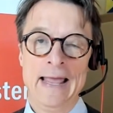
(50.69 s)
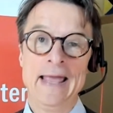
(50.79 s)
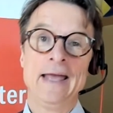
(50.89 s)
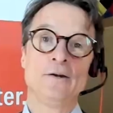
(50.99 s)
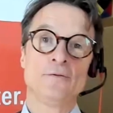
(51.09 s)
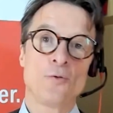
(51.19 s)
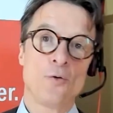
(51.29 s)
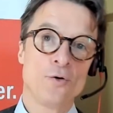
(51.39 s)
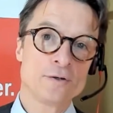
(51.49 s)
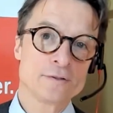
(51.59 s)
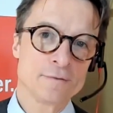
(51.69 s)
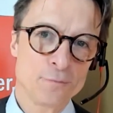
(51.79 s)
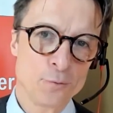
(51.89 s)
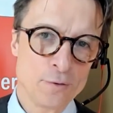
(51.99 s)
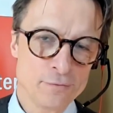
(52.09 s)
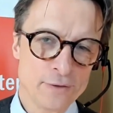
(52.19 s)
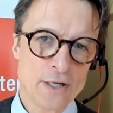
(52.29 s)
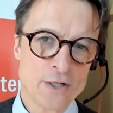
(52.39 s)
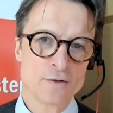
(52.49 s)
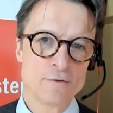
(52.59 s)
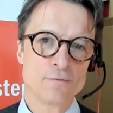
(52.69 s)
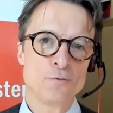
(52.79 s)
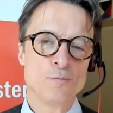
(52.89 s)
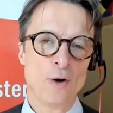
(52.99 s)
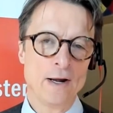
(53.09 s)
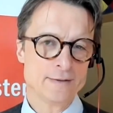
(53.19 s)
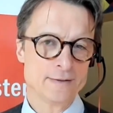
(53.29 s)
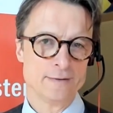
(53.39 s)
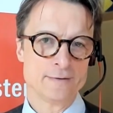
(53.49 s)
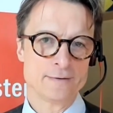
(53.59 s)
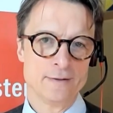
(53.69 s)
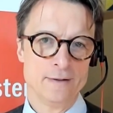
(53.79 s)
and of course, food inflation, food prices.